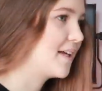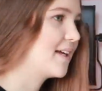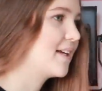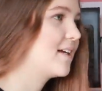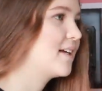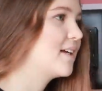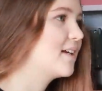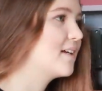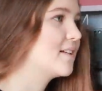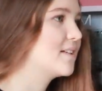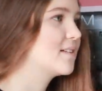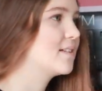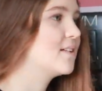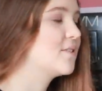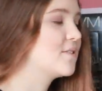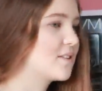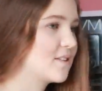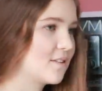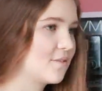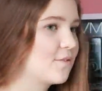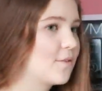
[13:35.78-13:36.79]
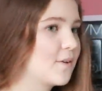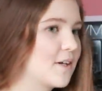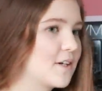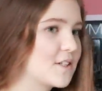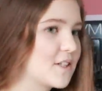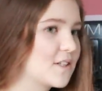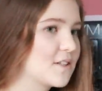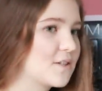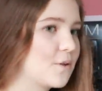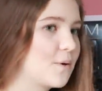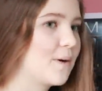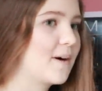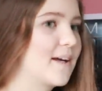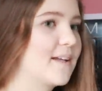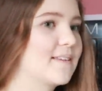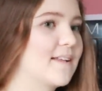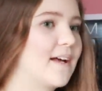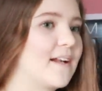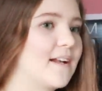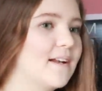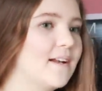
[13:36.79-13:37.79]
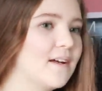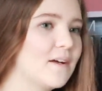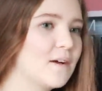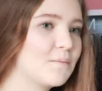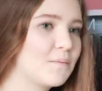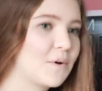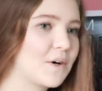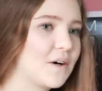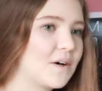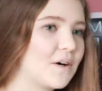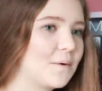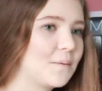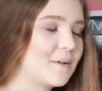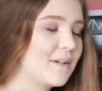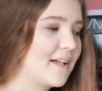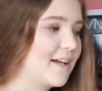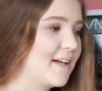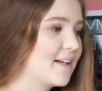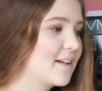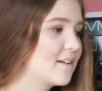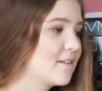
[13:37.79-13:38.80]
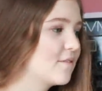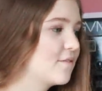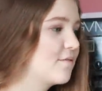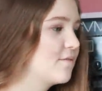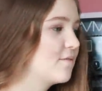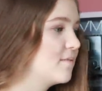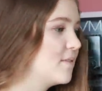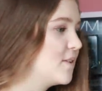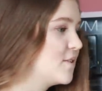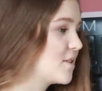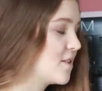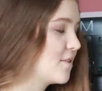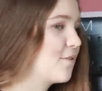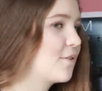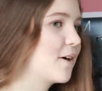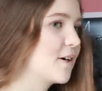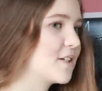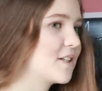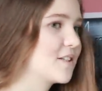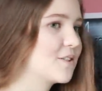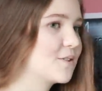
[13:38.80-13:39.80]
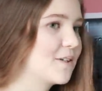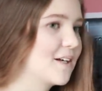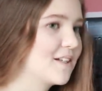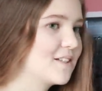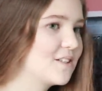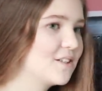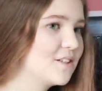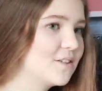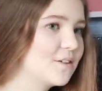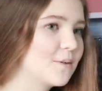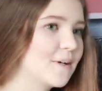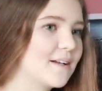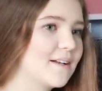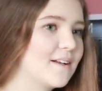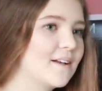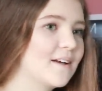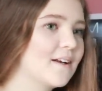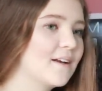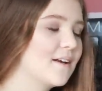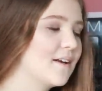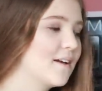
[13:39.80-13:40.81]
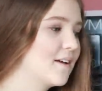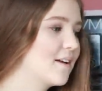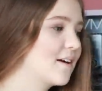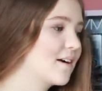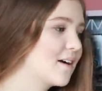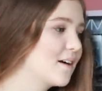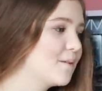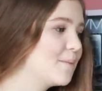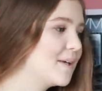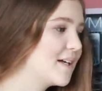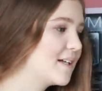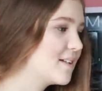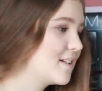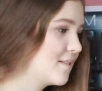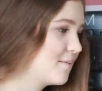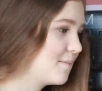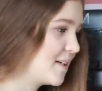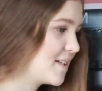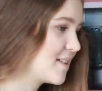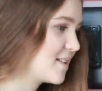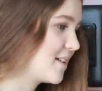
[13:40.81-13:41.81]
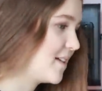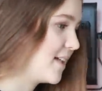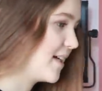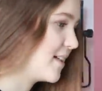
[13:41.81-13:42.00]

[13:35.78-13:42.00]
like he uses a foraging toy and then Pearl will like use the foraging toy too and Kermit basically